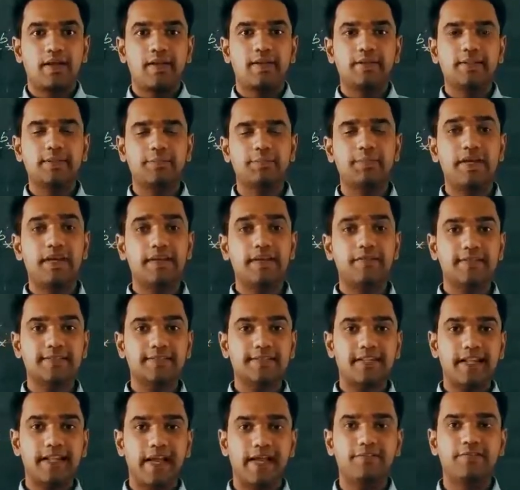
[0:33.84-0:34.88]
In the
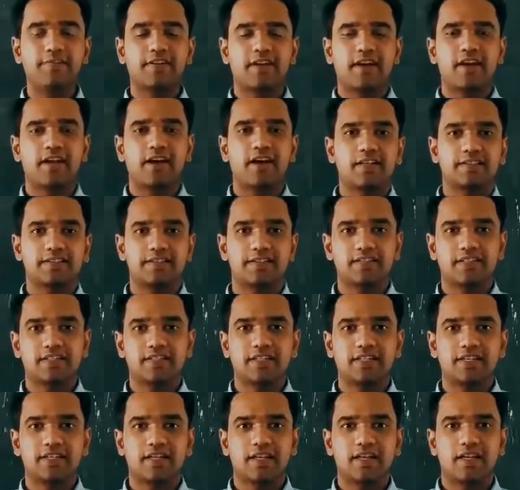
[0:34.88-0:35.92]
previous live class,
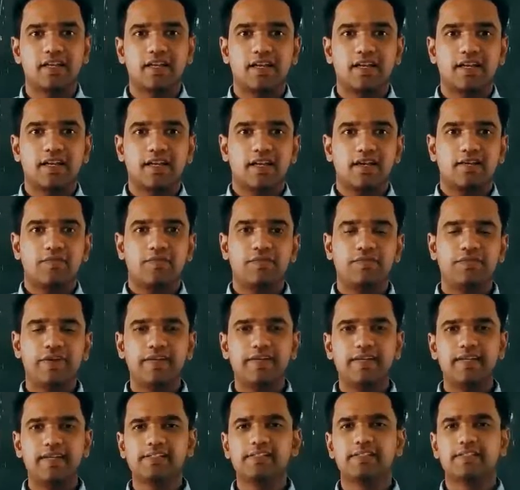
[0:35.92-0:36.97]
we
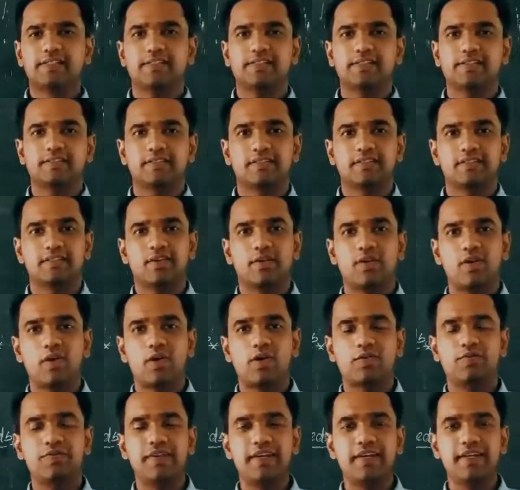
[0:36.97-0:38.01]
discussed
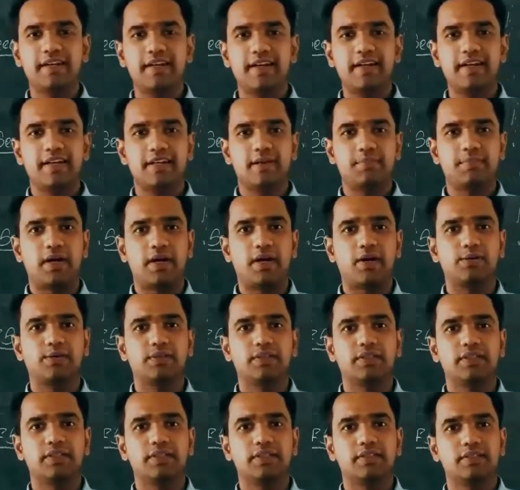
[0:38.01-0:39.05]
or we learned
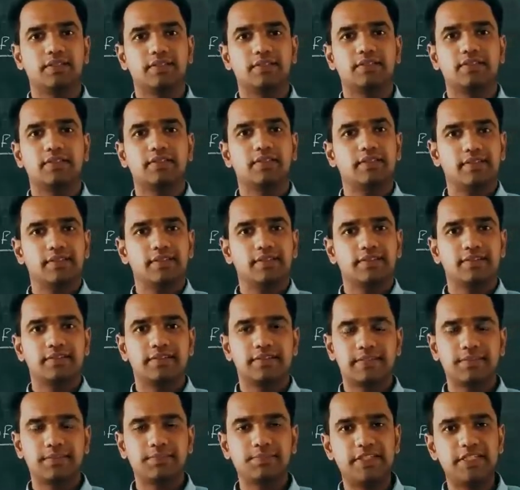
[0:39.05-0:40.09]
about
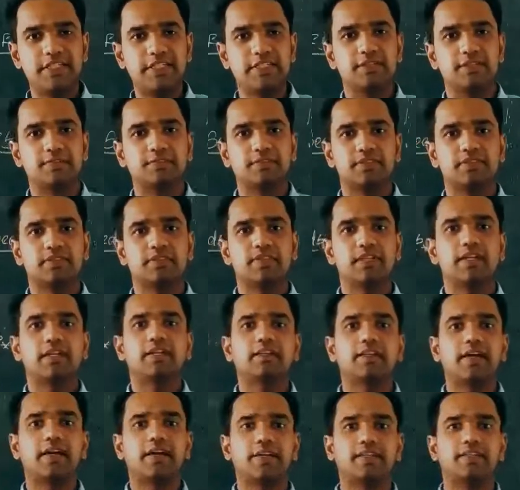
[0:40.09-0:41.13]
some terms
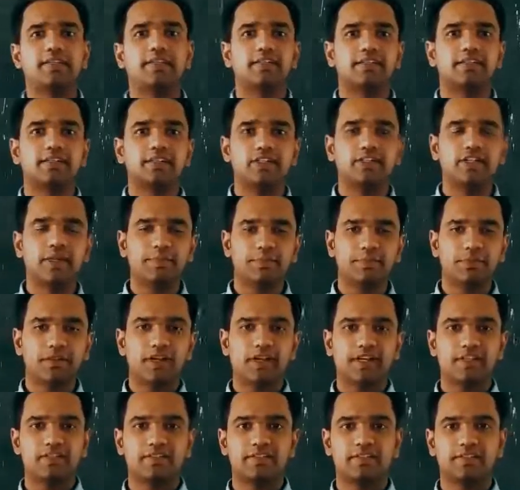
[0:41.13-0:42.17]
like
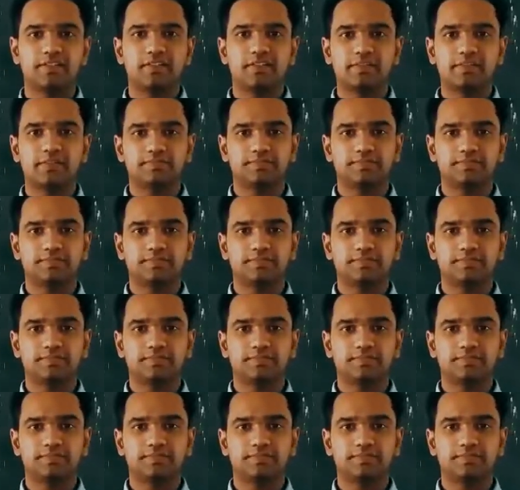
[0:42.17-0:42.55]
reproduction,